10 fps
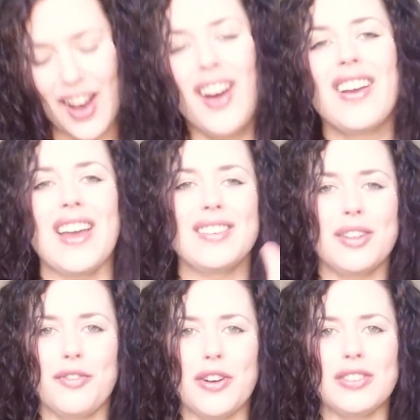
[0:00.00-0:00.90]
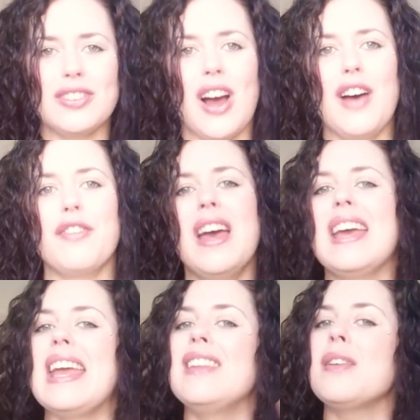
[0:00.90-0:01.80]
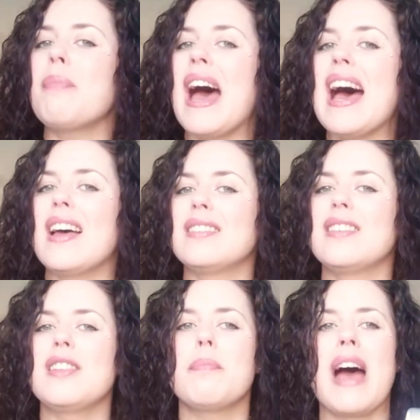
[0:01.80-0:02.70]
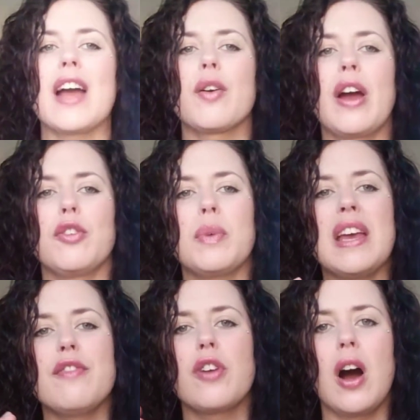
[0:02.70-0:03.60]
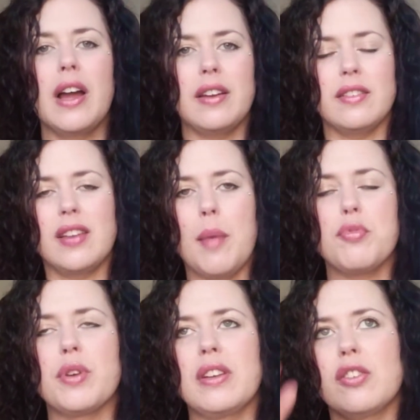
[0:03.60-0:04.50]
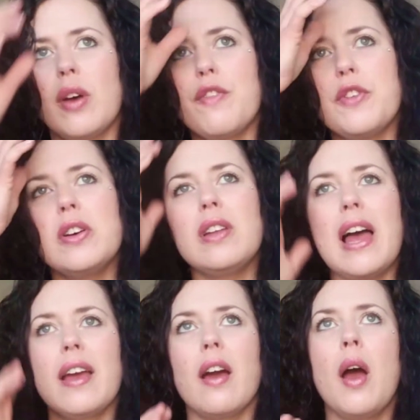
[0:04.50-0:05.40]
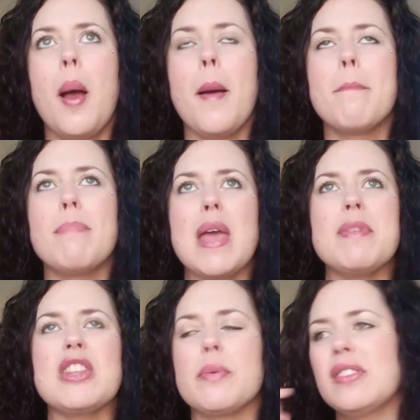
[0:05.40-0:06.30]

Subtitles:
Okay, so first off, in the past, in the background, we have got Temperance. So I feel like maybe there was